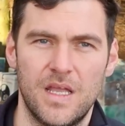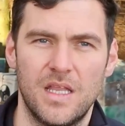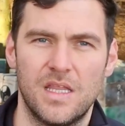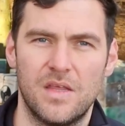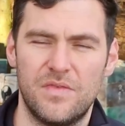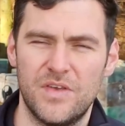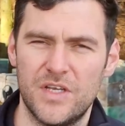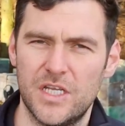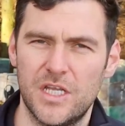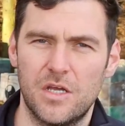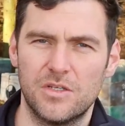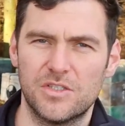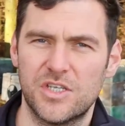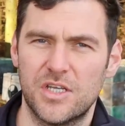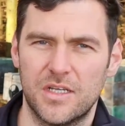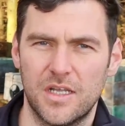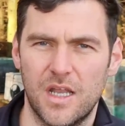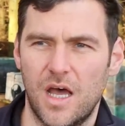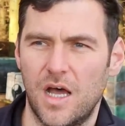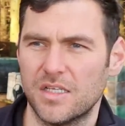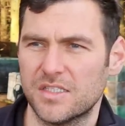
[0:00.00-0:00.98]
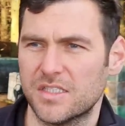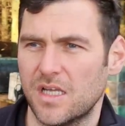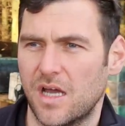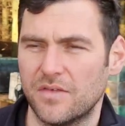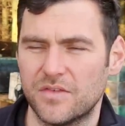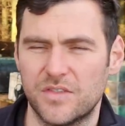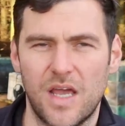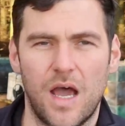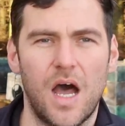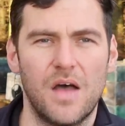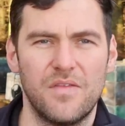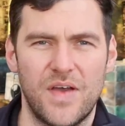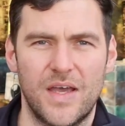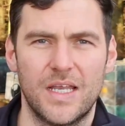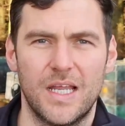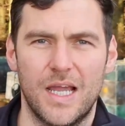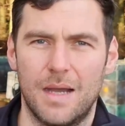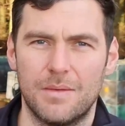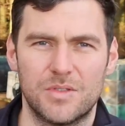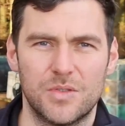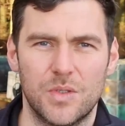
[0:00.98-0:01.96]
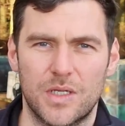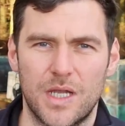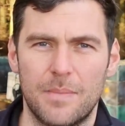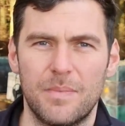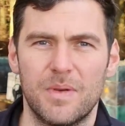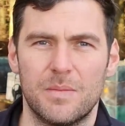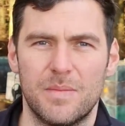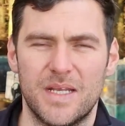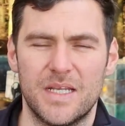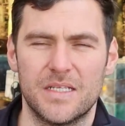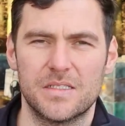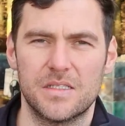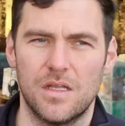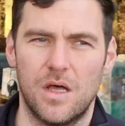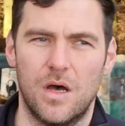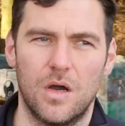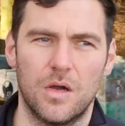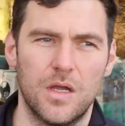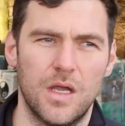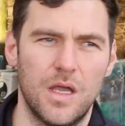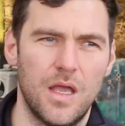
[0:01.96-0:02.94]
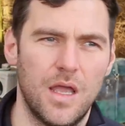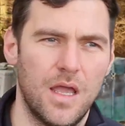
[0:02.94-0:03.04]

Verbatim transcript: The videos can last, I've had it up to a couple of minutes long.